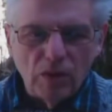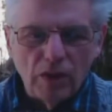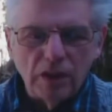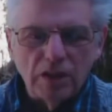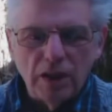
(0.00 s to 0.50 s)

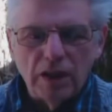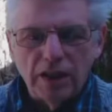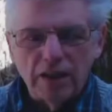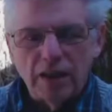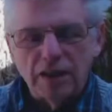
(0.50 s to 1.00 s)
They still
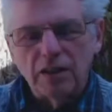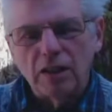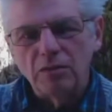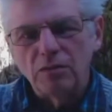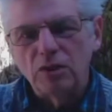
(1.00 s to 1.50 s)
had at that
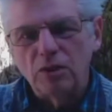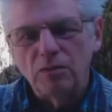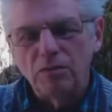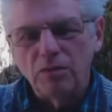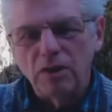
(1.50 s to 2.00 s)
time
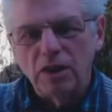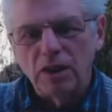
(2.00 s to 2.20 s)
some